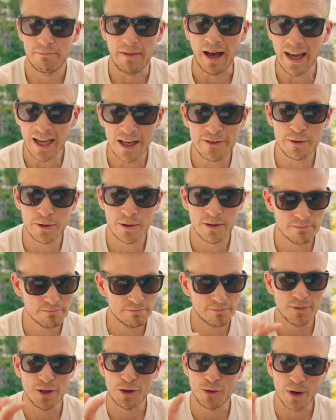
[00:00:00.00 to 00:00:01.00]
I have
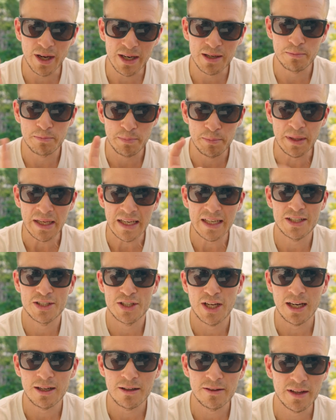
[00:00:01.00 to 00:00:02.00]
quite a big
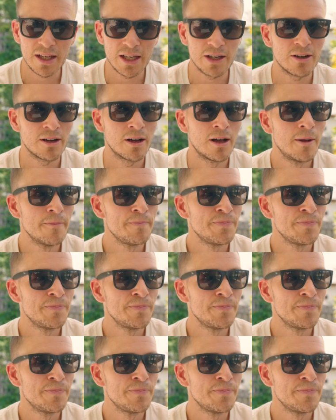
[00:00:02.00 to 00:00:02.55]
channel there,